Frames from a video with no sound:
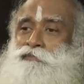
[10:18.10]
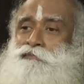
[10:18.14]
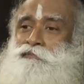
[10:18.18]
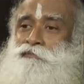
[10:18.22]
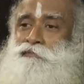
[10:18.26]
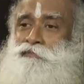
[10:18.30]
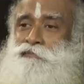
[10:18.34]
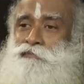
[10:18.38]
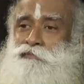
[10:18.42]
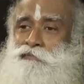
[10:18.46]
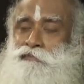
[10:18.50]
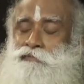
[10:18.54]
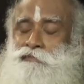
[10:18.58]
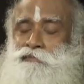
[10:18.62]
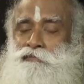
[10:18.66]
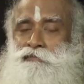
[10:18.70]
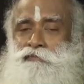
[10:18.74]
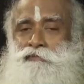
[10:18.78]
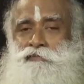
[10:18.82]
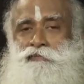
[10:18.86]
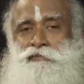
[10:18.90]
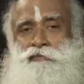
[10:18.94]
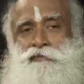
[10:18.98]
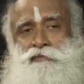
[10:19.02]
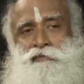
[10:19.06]

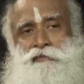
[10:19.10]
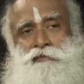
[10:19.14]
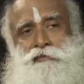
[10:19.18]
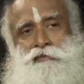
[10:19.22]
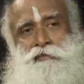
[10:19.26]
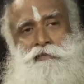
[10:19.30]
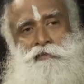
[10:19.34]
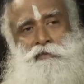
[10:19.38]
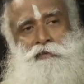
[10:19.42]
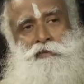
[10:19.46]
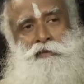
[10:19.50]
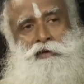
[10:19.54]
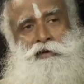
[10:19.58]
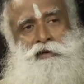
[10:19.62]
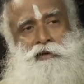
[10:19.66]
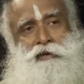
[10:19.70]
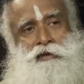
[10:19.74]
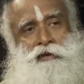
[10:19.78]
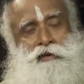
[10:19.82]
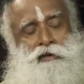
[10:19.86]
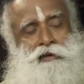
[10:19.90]
[no speech]